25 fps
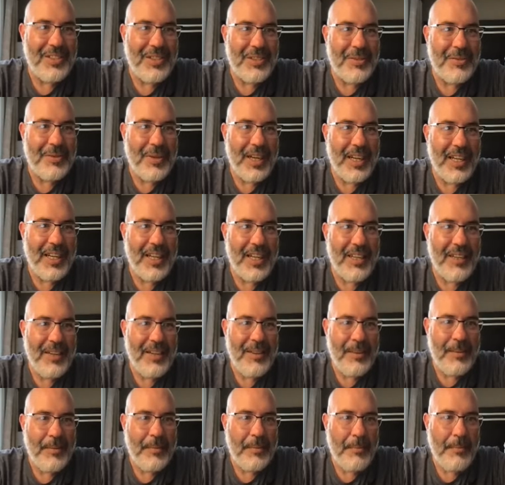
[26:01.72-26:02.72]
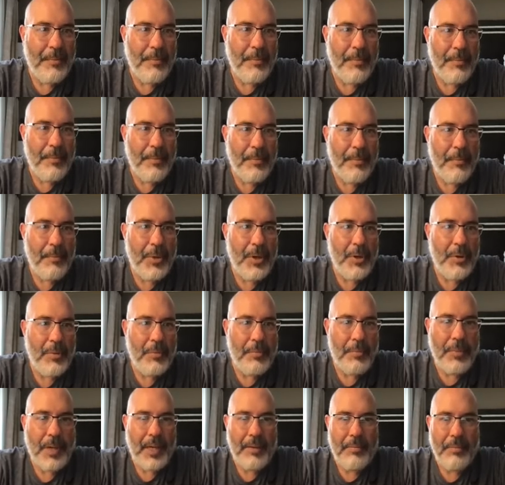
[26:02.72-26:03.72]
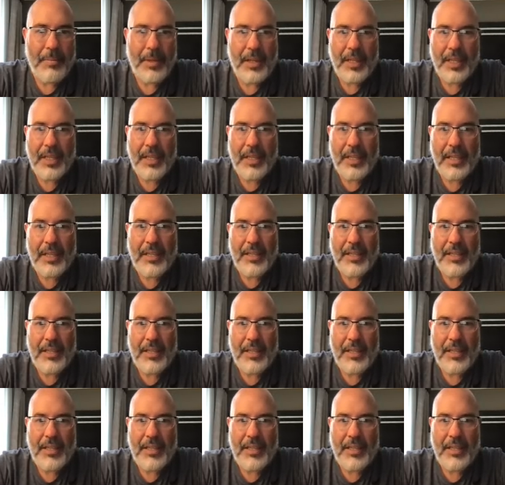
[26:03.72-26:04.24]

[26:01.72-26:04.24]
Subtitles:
is right here. Boom, paint bucket, and